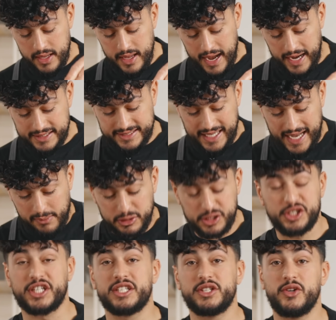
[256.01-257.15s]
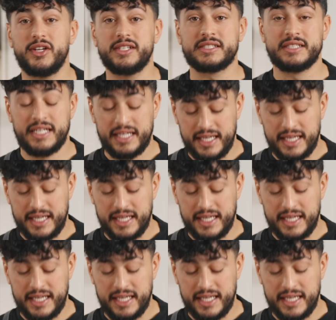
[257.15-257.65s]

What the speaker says: I see how much chicken there is.